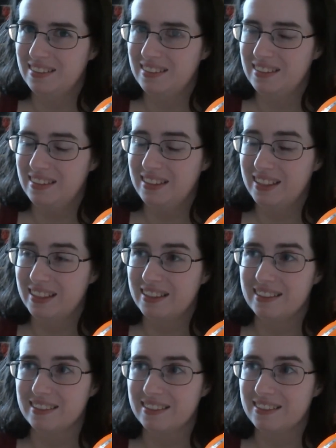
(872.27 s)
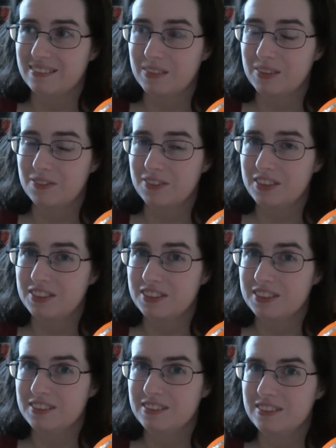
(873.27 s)
yeah, I'm gonna finish
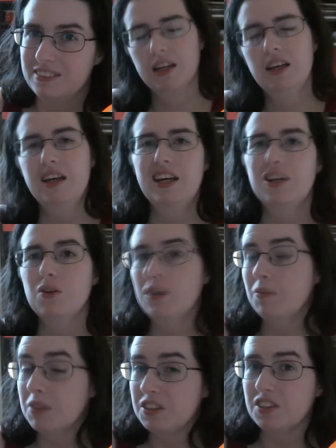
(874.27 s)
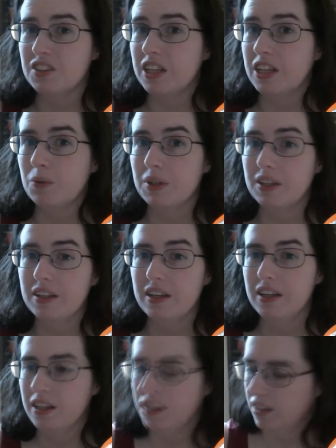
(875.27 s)
it. I don't have much to say really,
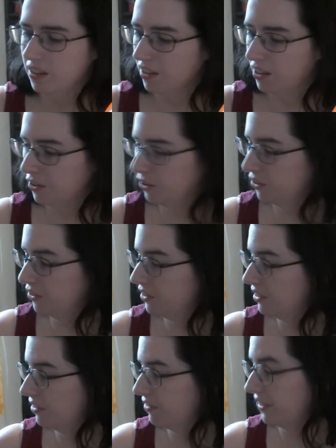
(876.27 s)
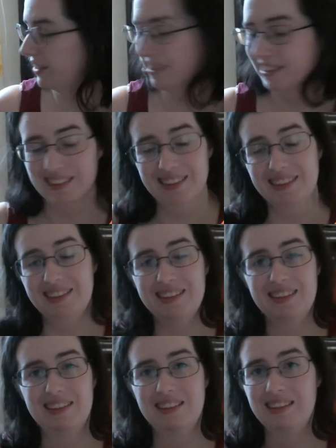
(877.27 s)
other than the fact that
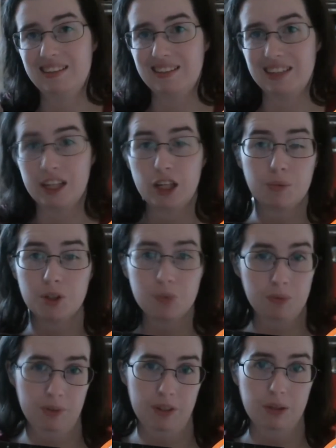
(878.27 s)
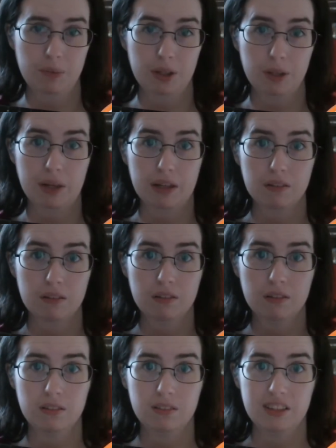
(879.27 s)
the keyboard's been working really well,
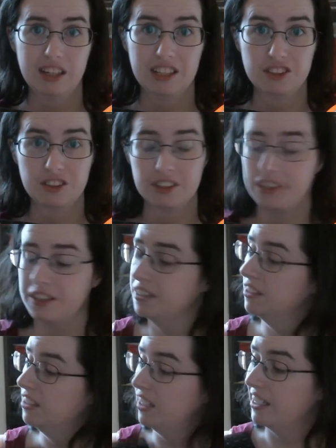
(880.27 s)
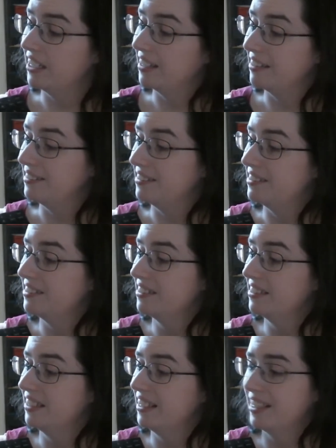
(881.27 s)
actually, and
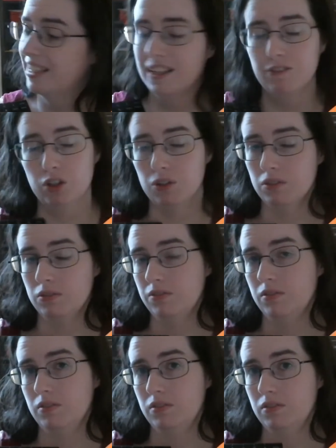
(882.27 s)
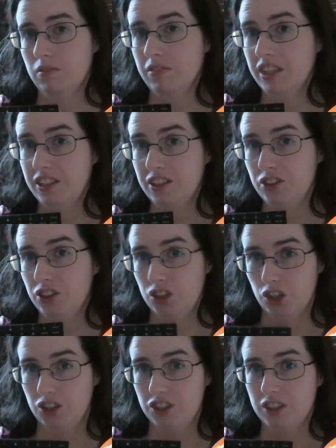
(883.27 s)
I have not needed to
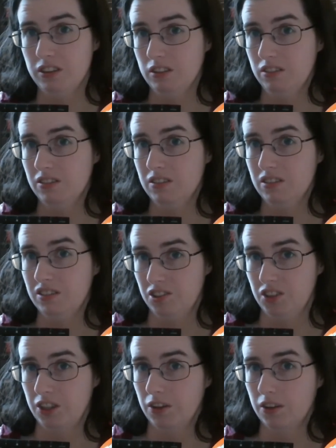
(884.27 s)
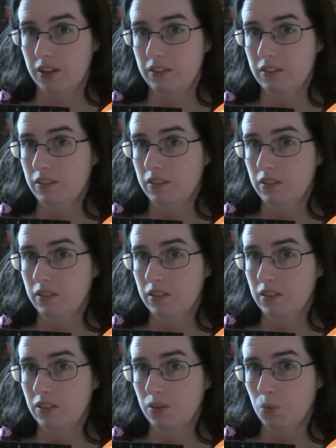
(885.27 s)
charge it since I got it,
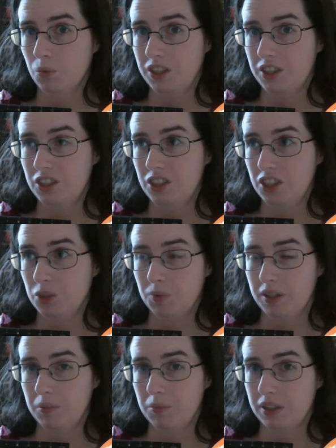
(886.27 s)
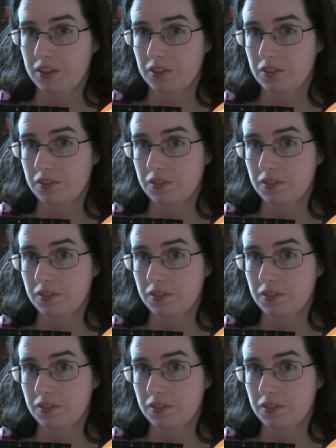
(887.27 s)
which is pretty impressive